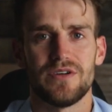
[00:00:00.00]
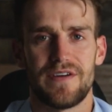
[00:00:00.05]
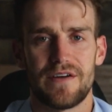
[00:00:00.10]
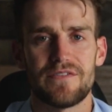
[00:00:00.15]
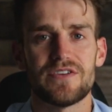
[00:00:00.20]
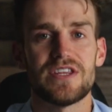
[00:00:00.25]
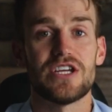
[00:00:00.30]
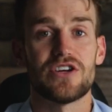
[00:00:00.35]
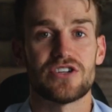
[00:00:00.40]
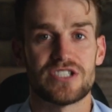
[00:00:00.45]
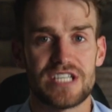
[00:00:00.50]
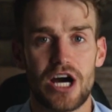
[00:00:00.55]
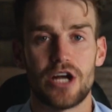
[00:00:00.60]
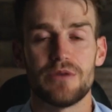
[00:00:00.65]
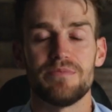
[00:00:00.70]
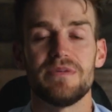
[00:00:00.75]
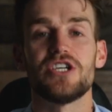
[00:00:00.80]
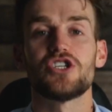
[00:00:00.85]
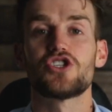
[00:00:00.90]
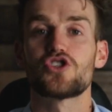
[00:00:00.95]
If everything you're
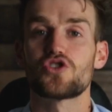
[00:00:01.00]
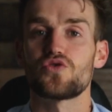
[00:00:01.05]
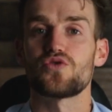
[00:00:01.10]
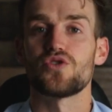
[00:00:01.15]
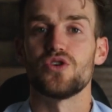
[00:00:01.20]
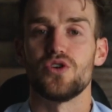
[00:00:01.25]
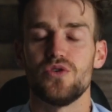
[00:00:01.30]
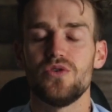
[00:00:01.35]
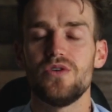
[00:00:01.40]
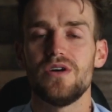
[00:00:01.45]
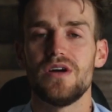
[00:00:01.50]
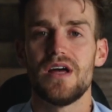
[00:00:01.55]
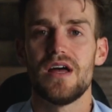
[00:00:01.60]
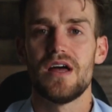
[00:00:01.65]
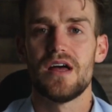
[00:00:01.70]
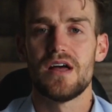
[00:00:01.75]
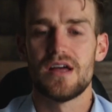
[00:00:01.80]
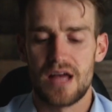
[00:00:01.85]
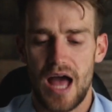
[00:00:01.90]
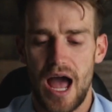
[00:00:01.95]
telling me is true,
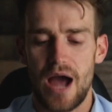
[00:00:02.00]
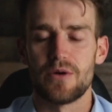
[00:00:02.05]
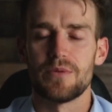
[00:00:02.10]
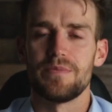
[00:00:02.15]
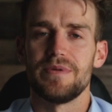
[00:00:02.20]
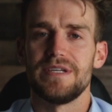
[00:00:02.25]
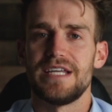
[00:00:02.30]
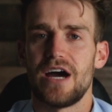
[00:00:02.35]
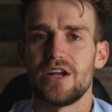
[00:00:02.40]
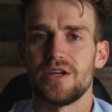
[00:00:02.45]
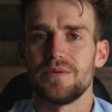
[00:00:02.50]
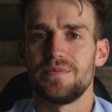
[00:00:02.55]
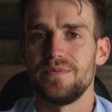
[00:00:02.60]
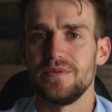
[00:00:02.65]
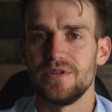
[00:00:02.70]
I would be down to